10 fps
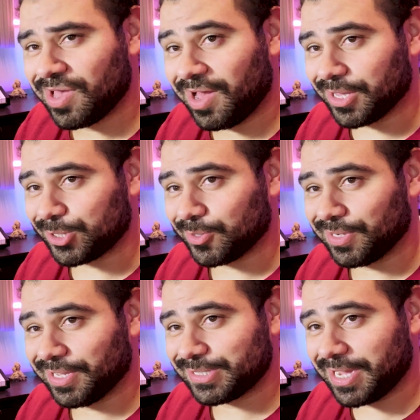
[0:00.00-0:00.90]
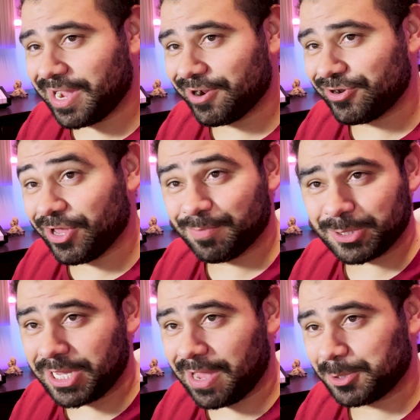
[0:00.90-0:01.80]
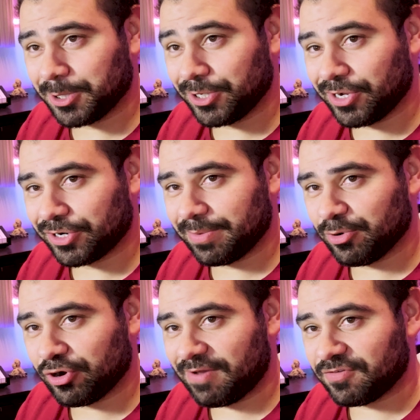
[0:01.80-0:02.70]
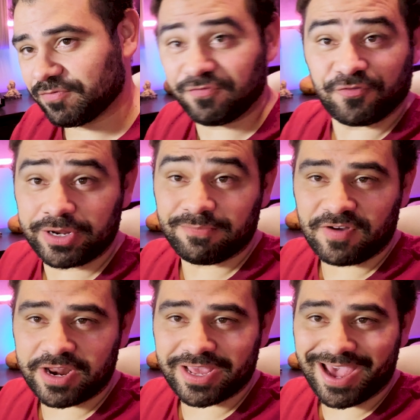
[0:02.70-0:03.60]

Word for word: Hi, so I'd like to hire you to help us capture a younger demographic of freedom fighting